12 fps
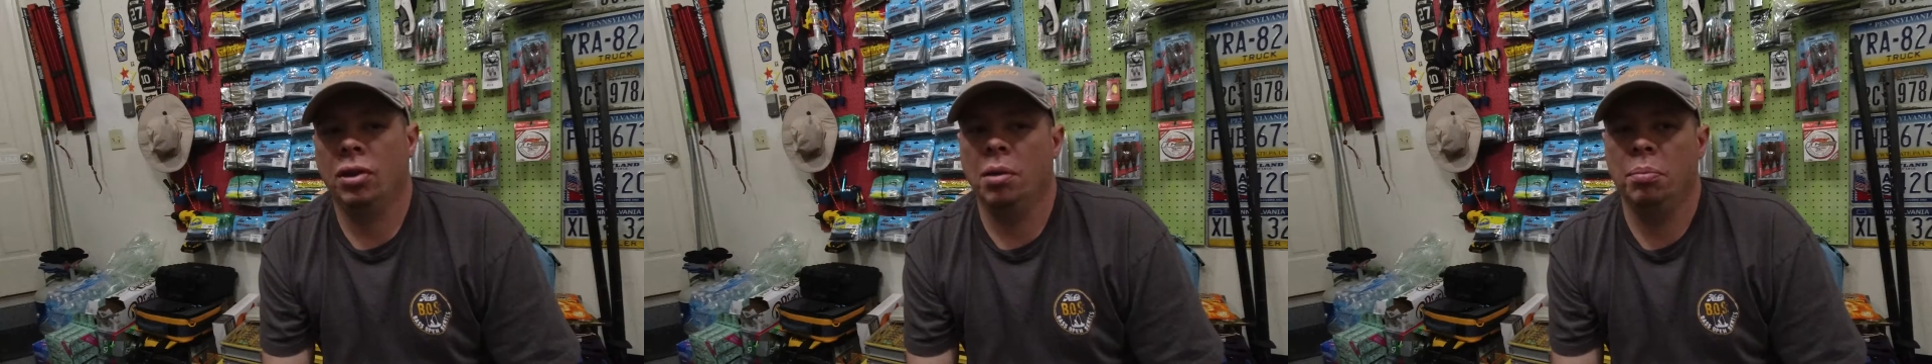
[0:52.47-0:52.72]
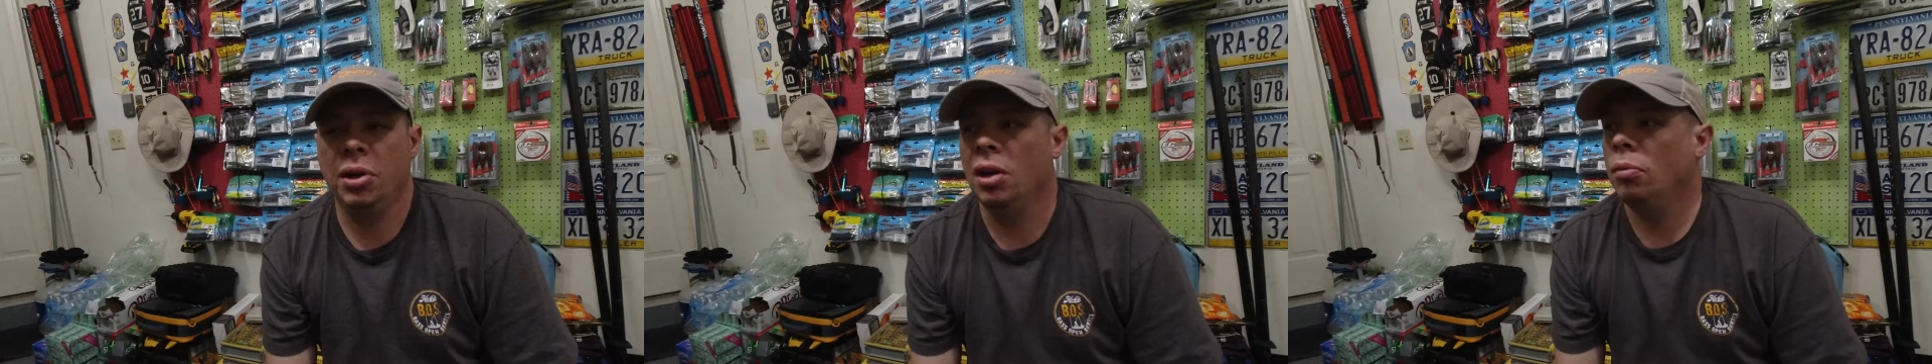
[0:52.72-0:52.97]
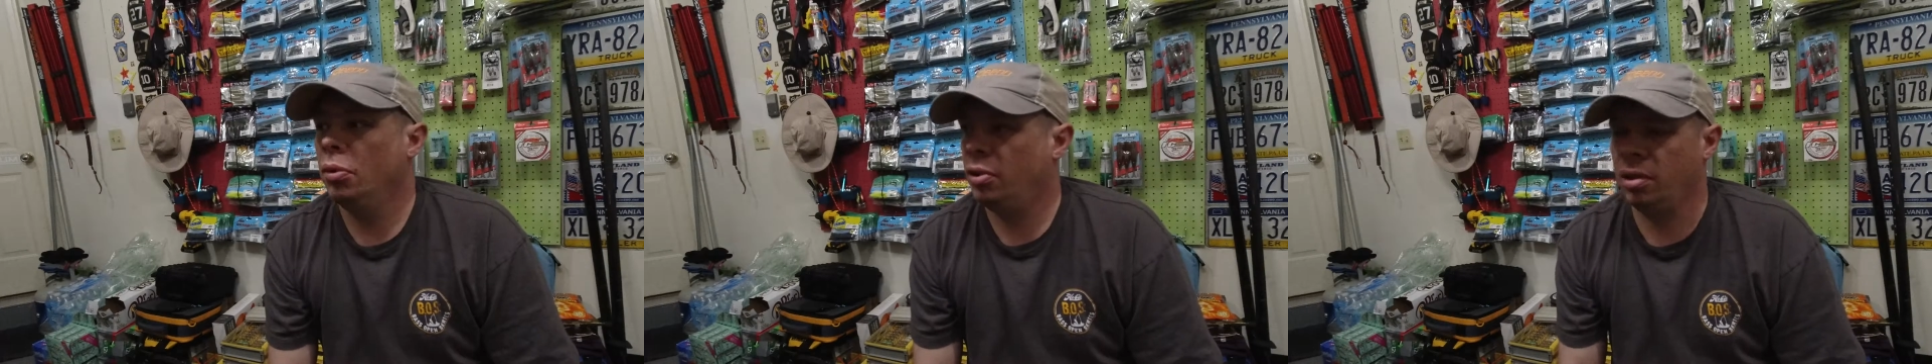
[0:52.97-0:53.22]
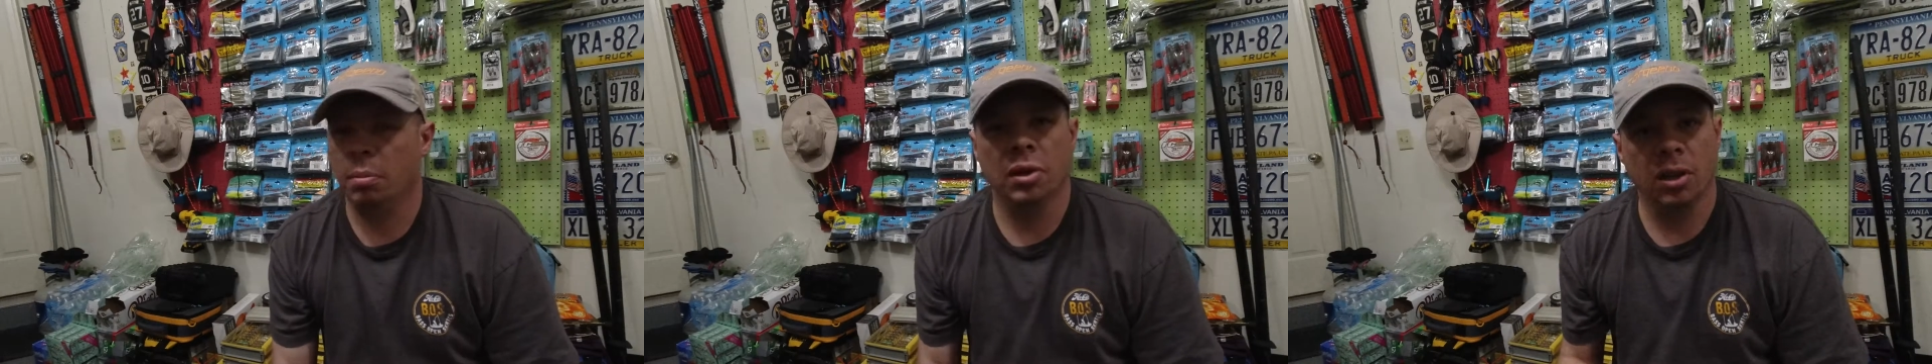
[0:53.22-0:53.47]
compete with
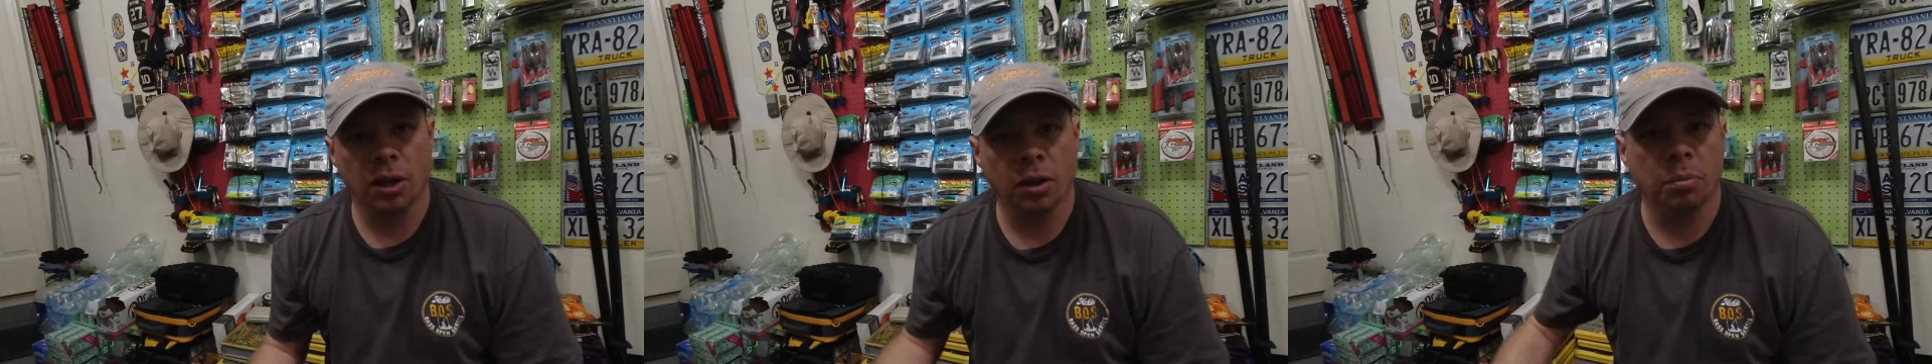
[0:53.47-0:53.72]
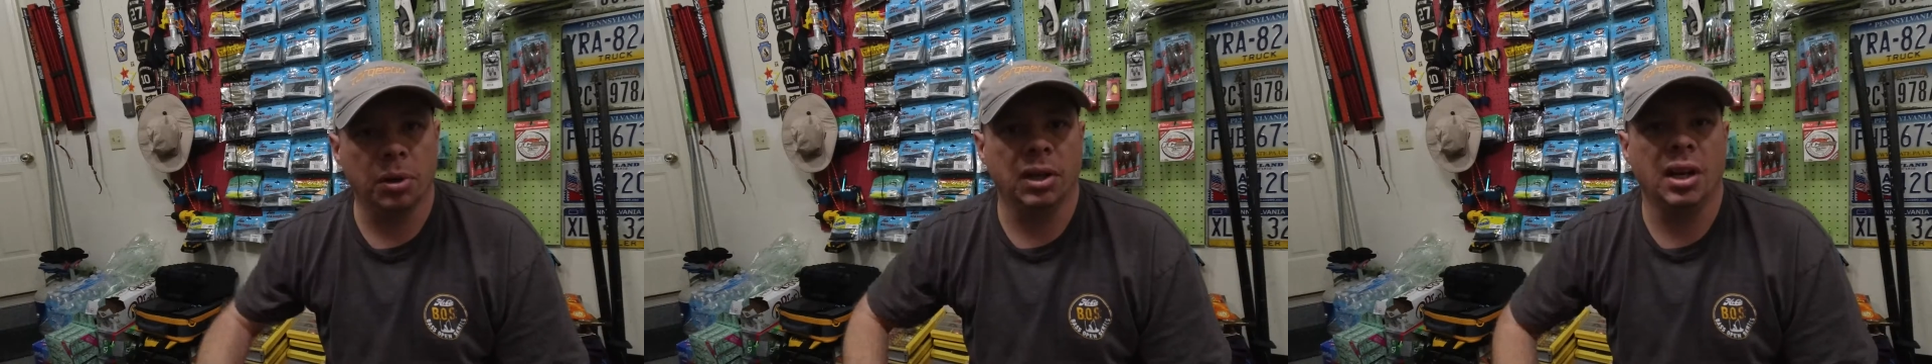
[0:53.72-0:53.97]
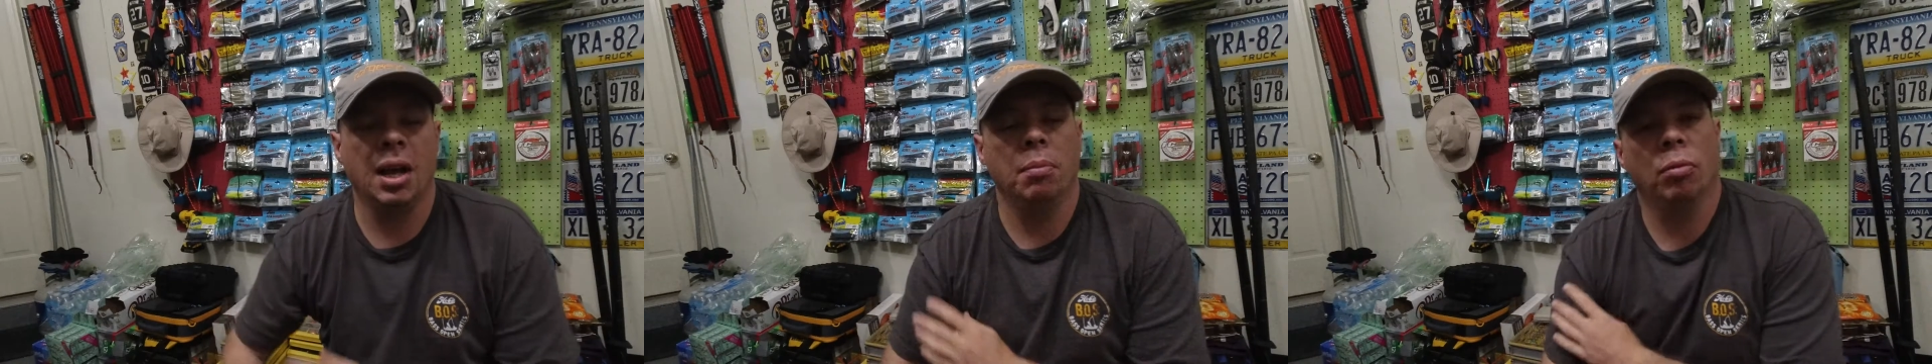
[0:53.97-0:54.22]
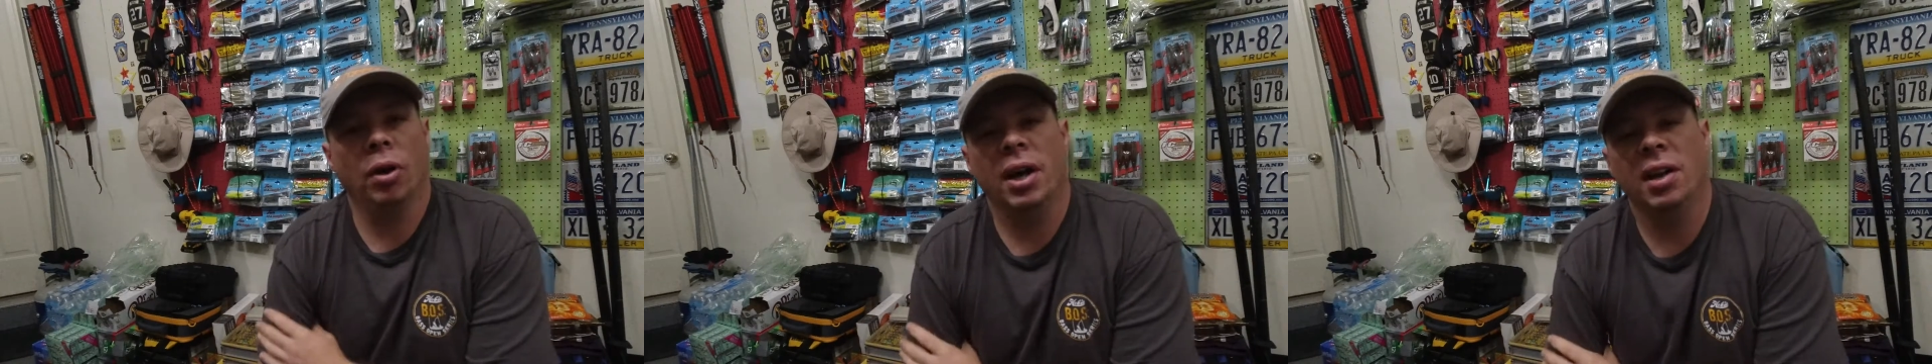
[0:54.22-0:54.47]
some of the other big name
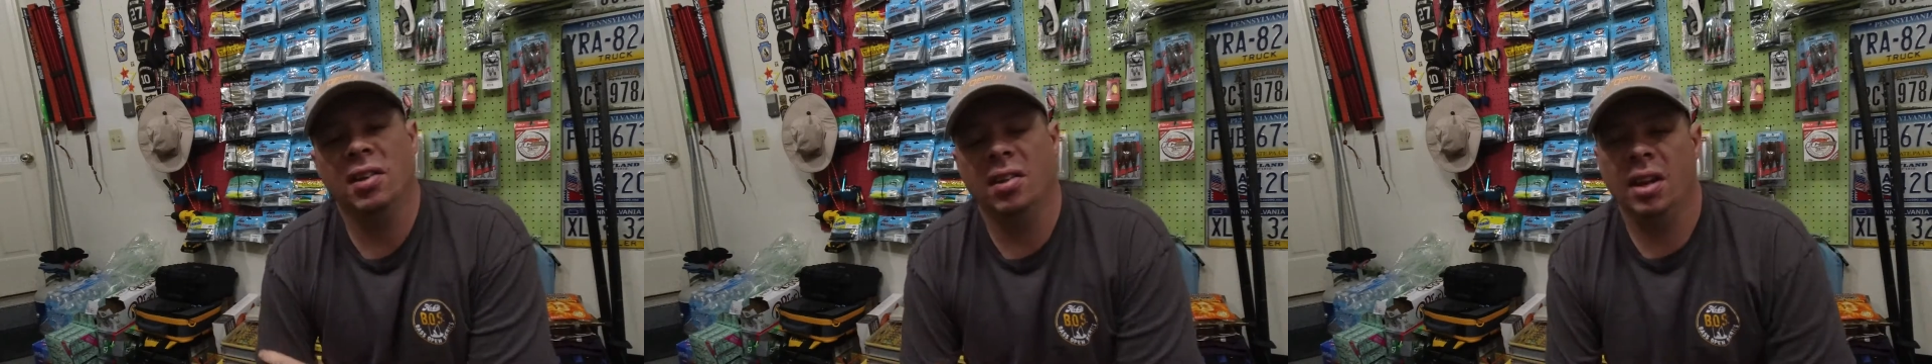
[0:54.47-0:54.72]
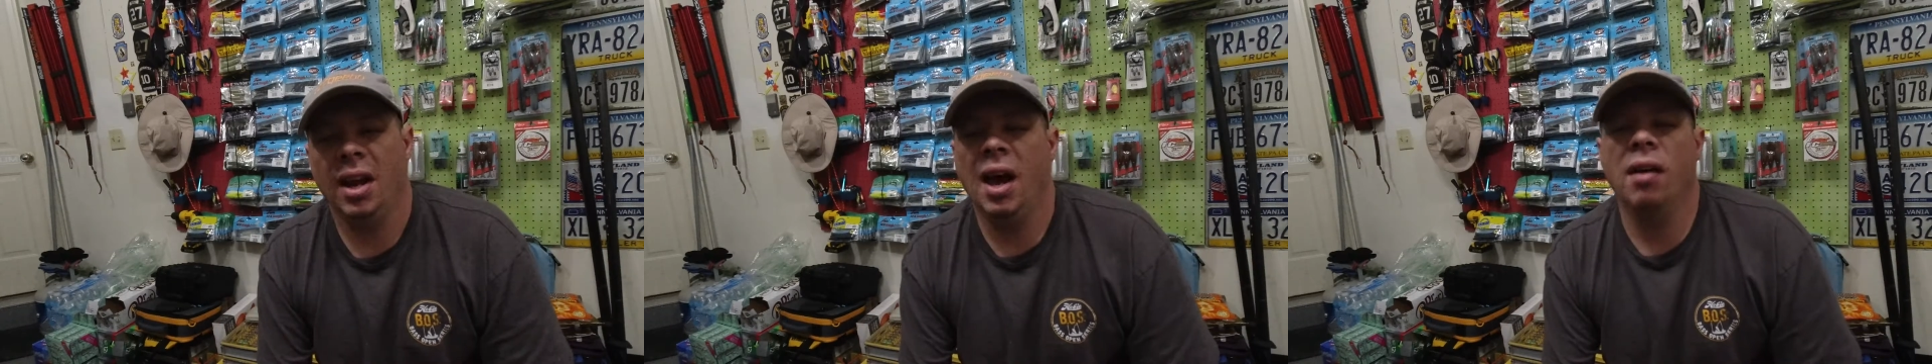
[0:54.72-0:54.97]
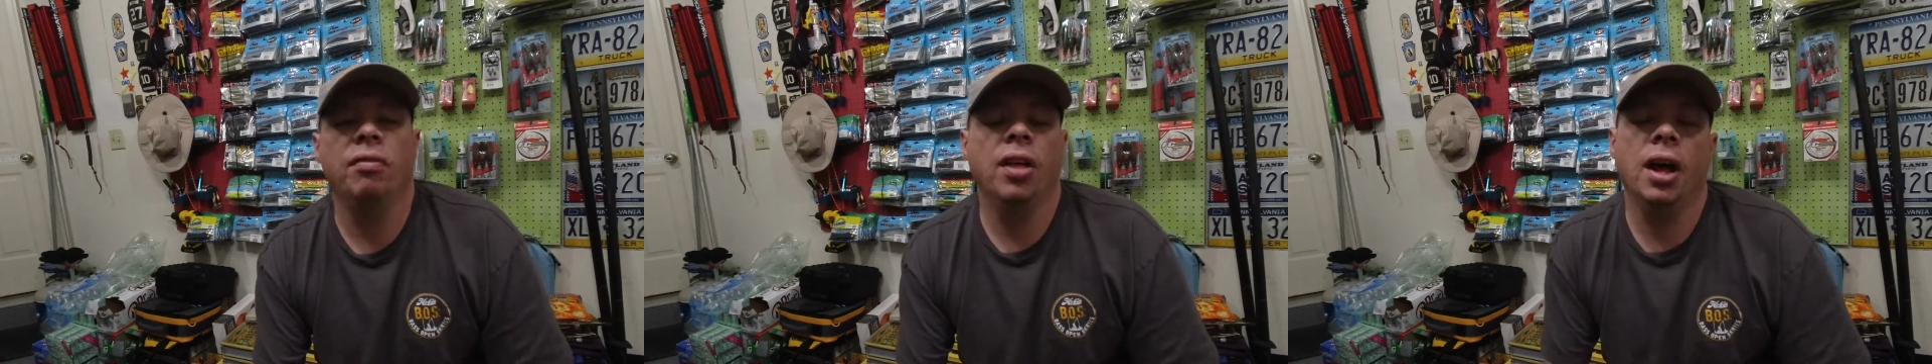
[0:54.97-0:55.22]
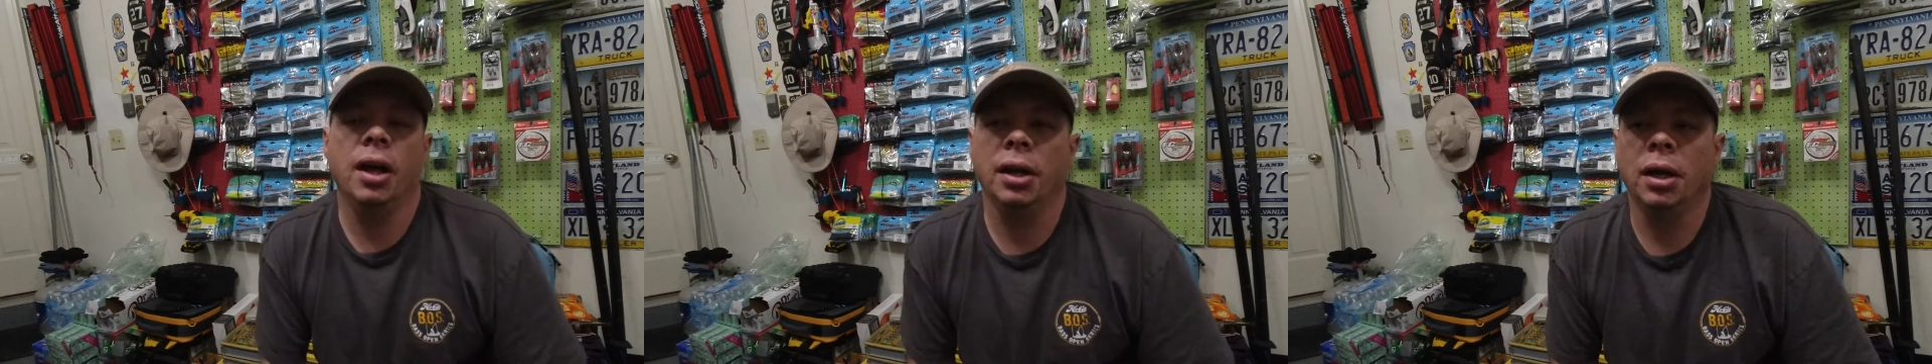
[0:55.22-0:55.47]
brands that have
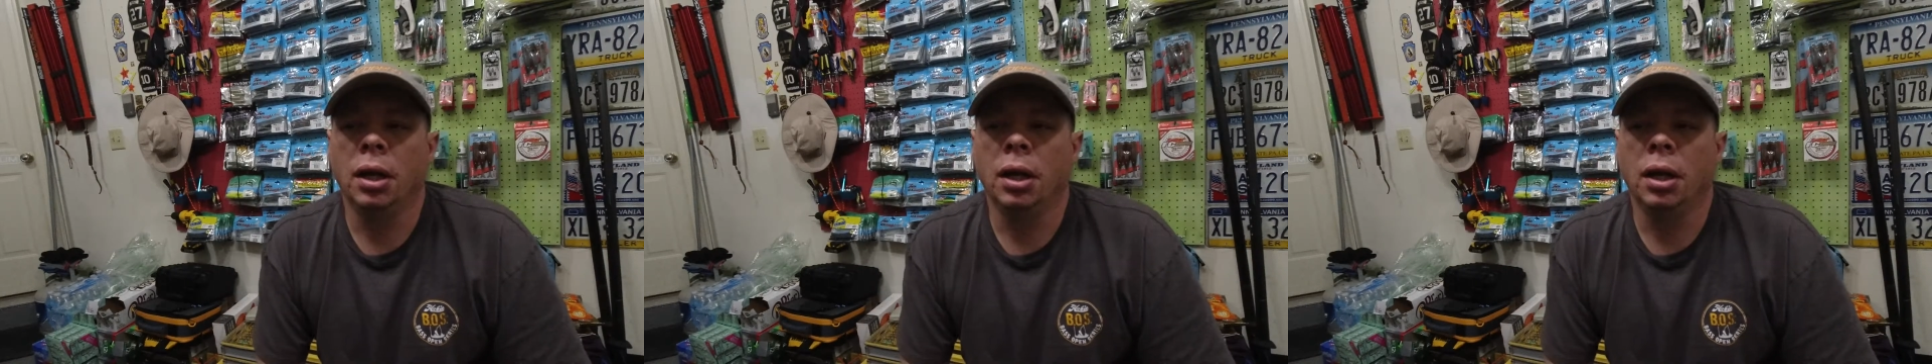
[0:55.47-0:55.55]
that.